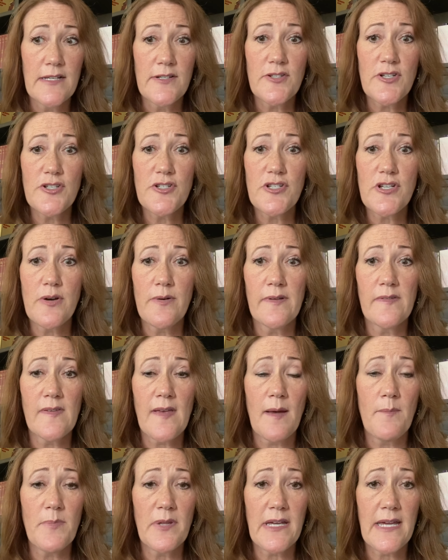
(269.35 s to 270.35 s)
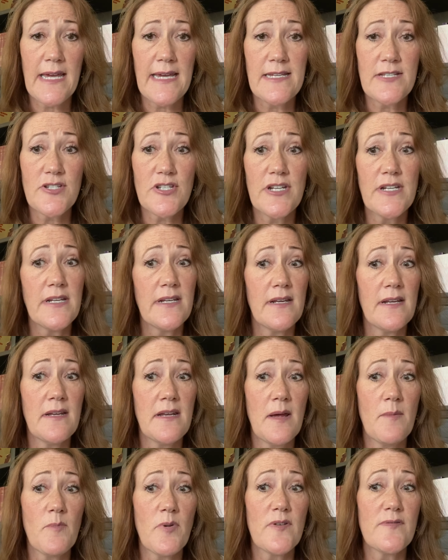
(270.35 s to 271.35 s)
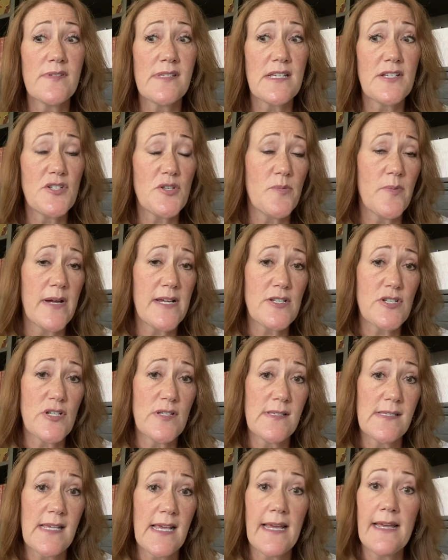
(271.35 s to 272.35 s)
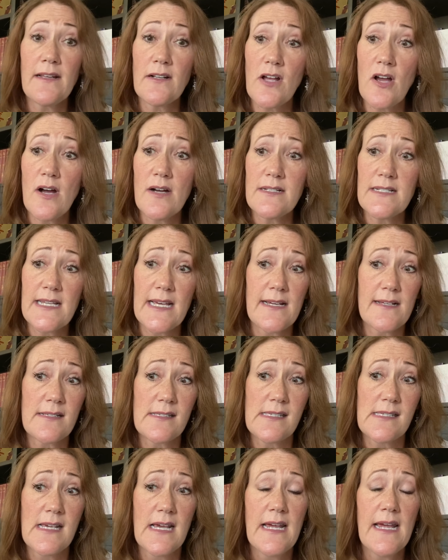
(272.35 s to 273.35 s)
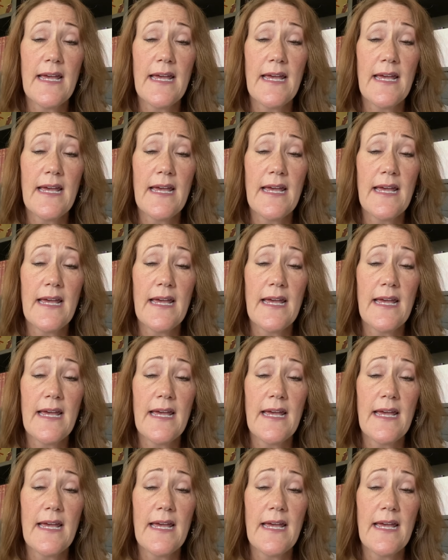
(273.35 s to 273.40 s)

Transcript: to show its application in a number of situations and contexts,